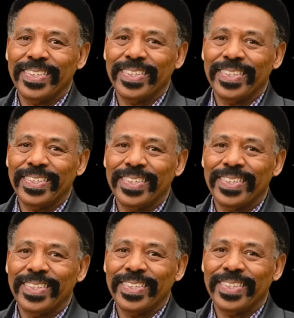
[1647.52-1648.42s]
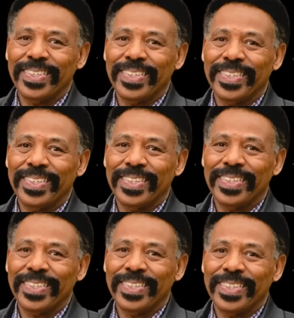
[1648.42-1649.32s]

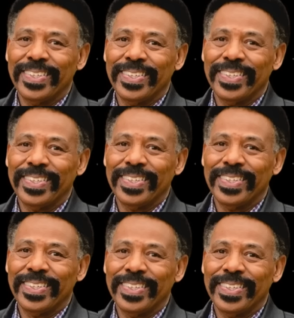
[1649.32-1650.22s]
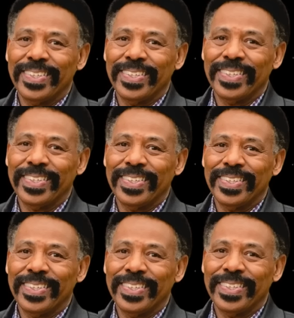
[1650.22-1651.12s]

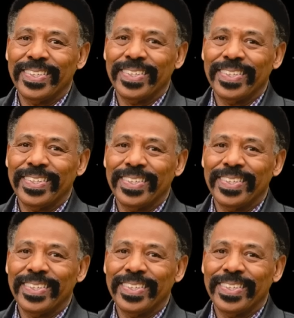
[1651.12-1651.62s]
Nothing is said.